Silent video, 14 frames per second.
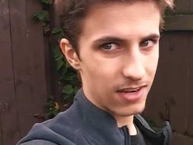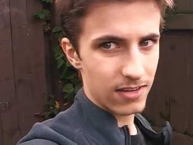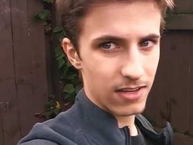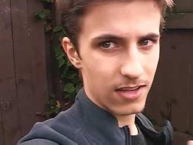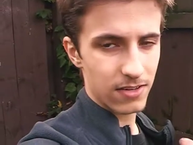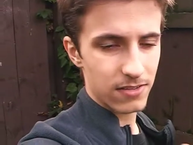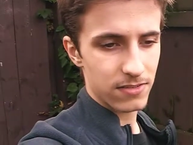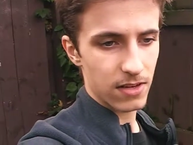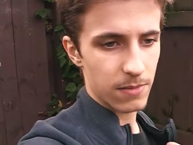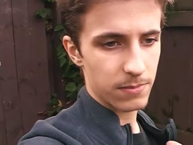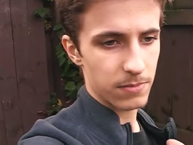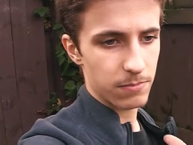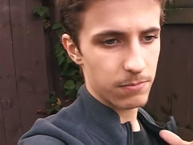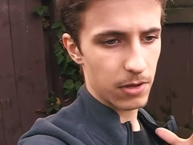I kind of
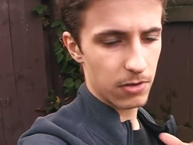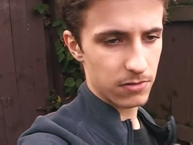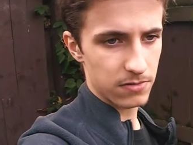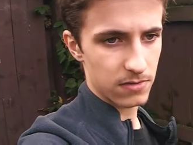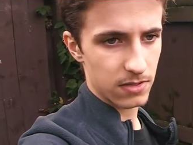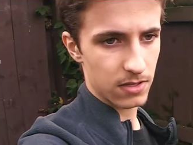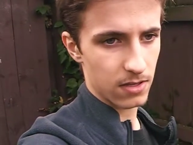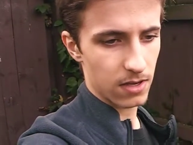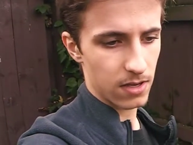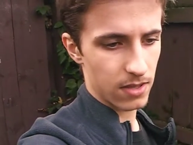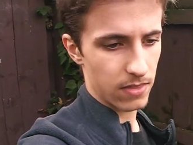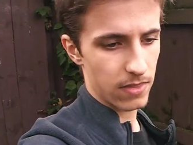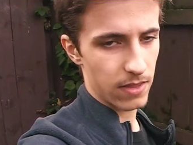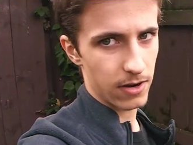stopped posting
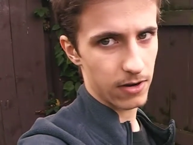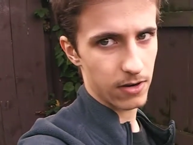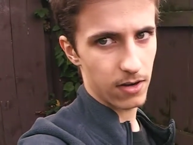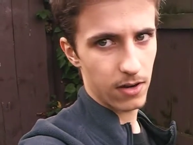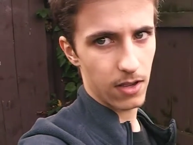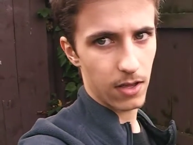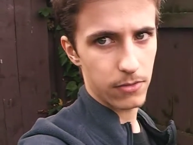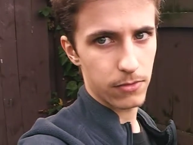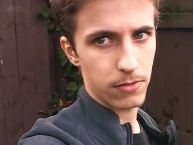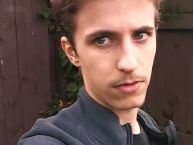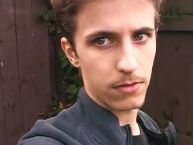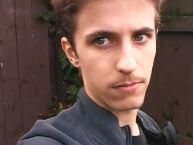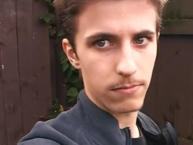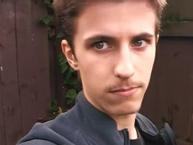on there other
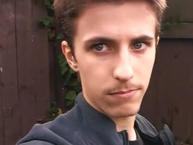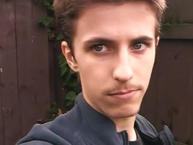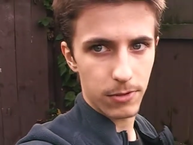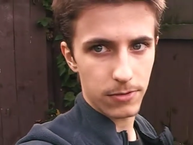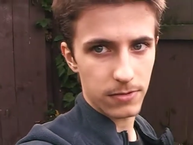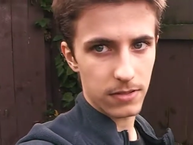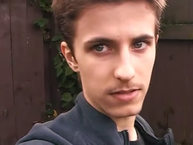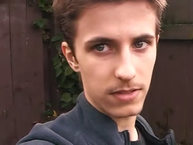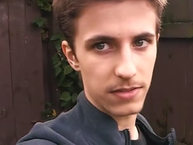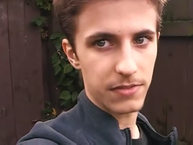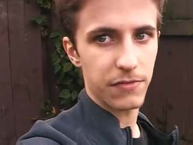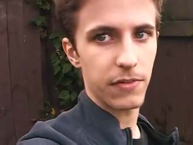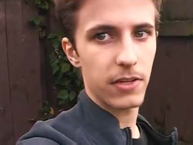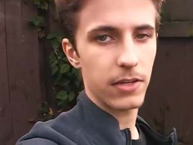than posting
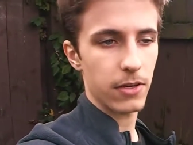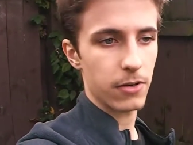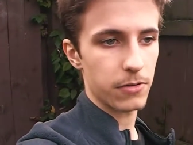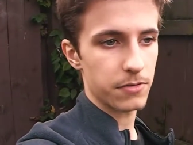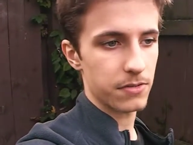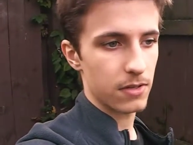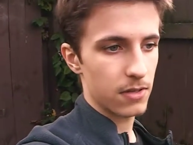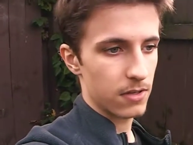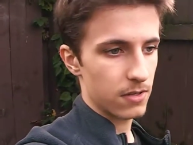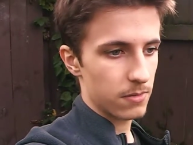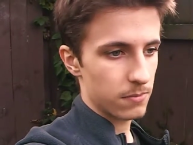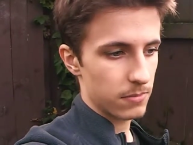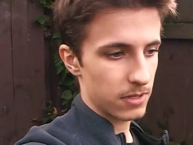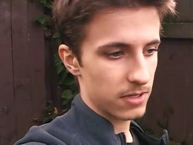these videos
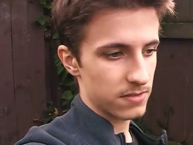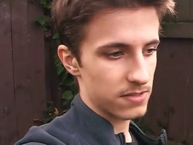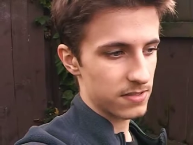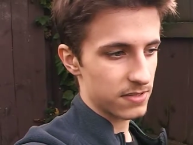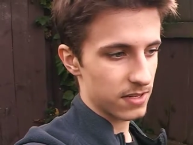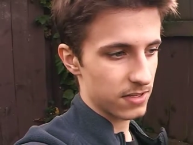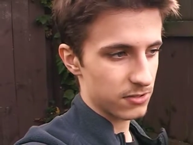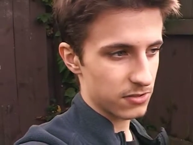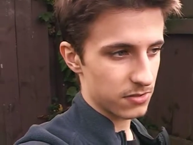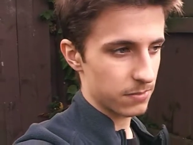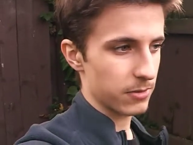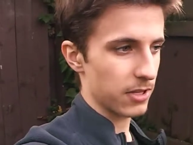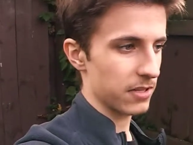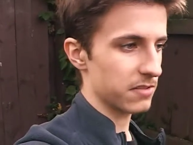because these kind of took the
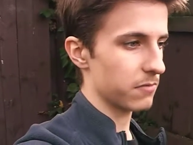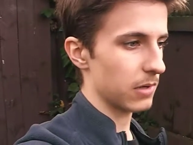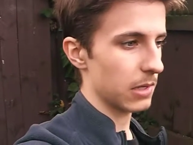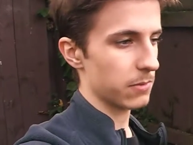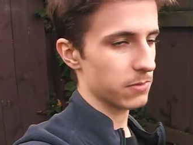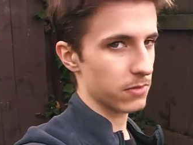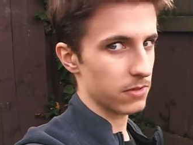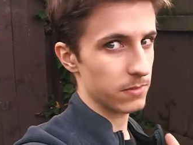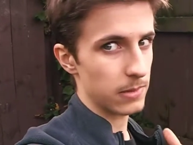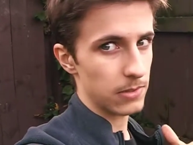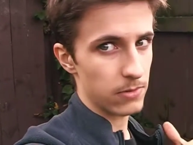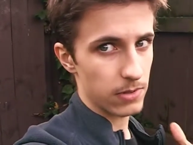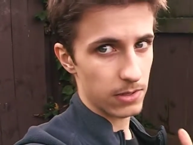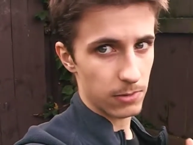place of what I was going to be
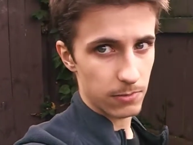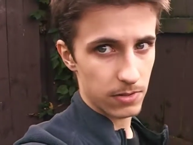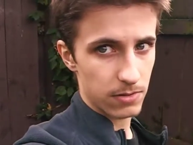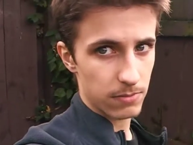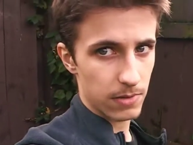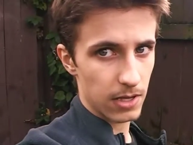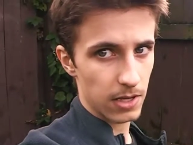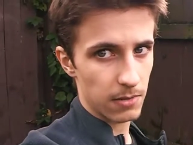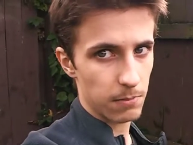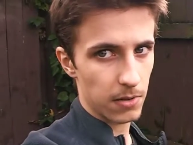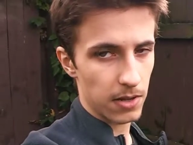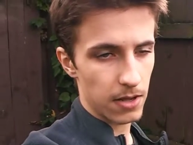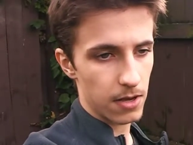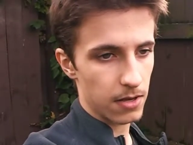doing with my
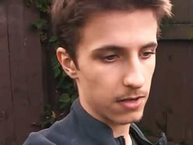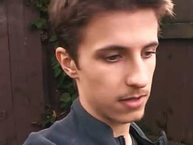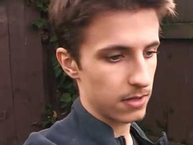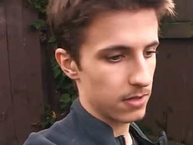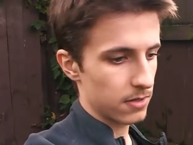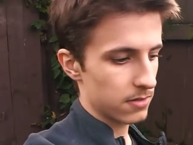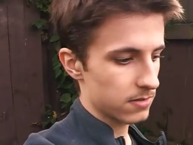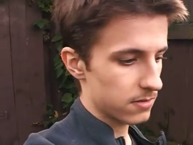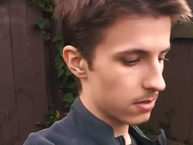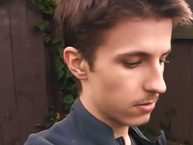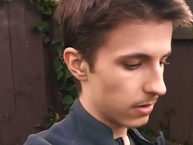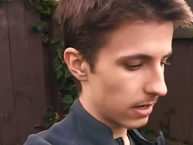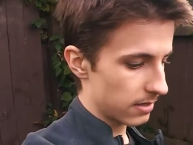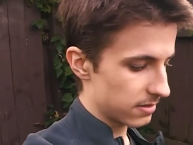blog.
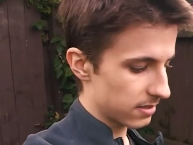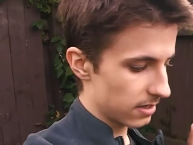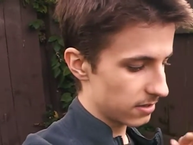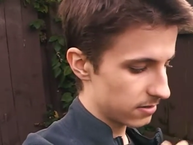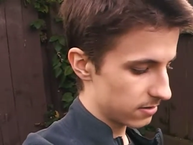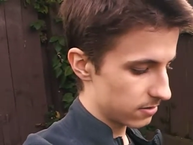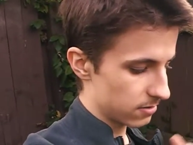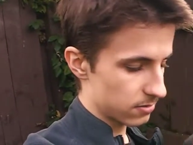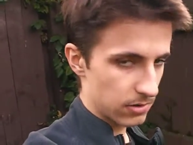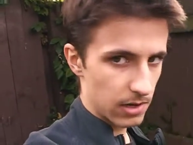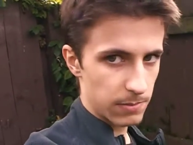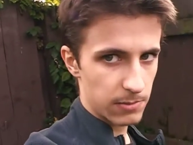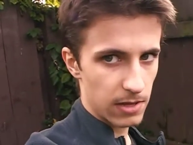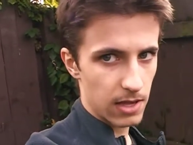So I decided to just
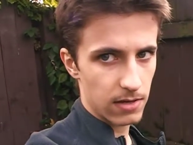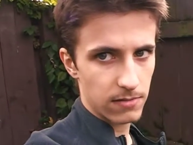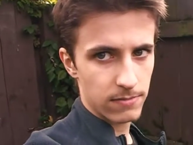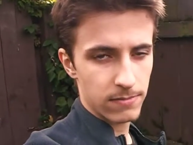scrap that,